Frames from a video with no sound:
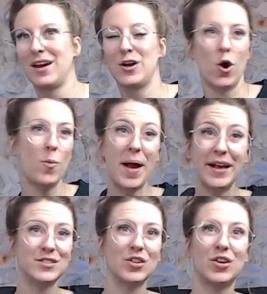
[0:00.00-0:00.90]
No
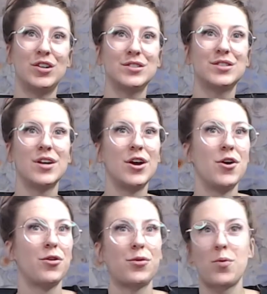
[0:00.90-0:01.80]
pencils,
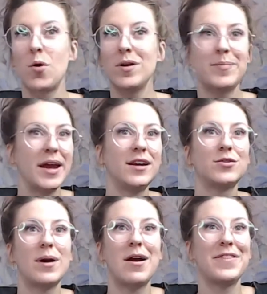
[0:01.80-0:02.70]
throwing paint
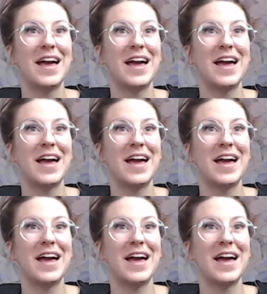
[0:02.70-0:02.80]
around.